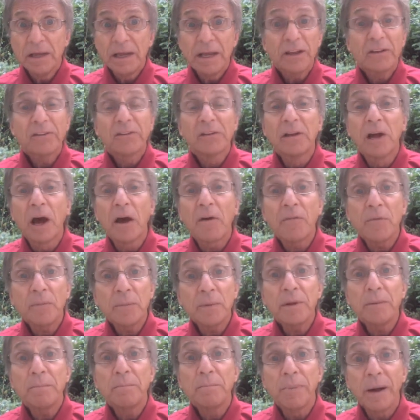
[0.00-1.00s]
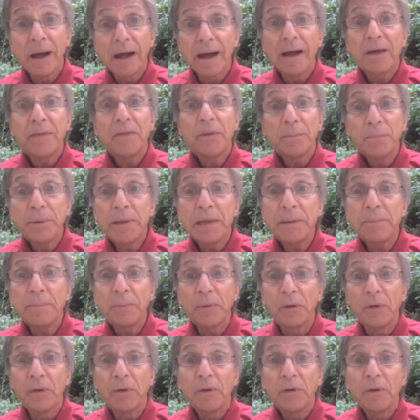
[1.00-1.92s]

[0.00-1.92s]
It's government by the people.